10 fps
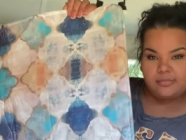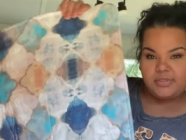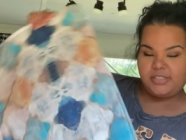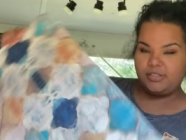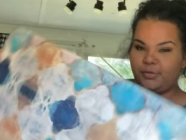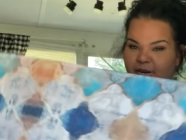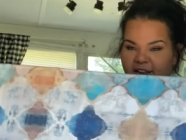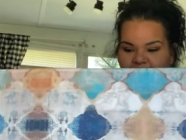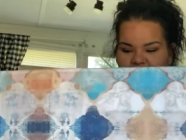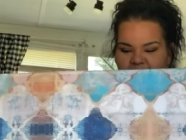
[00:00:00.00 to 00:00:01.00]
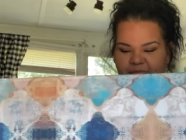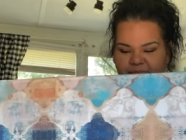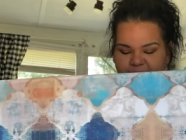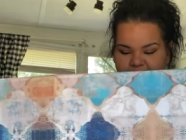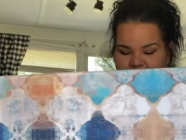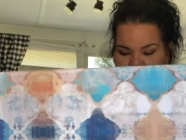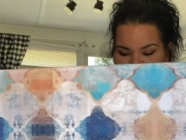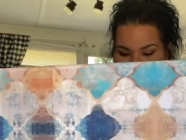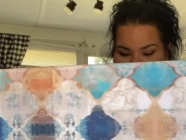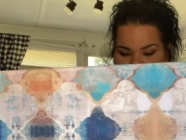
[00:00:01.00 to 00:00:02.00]
this is what I got.
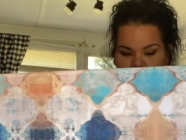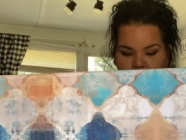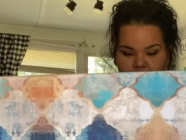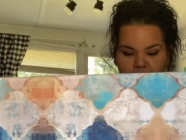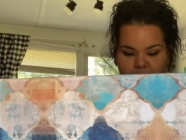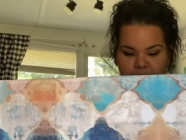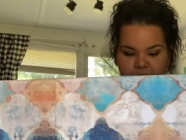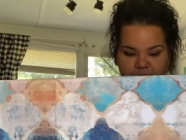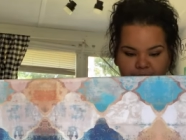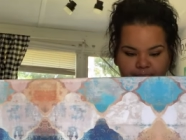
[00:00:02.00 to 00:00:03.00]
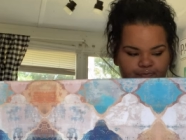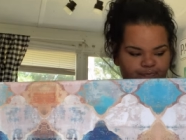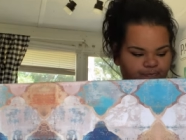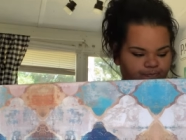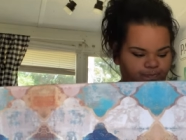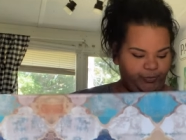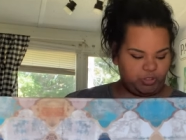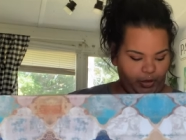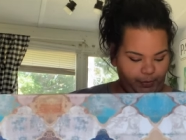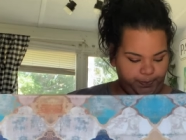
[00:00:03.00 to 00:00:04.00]
Um,
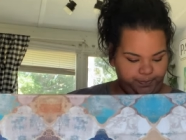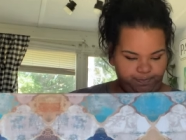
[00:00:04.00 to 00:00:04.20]
so,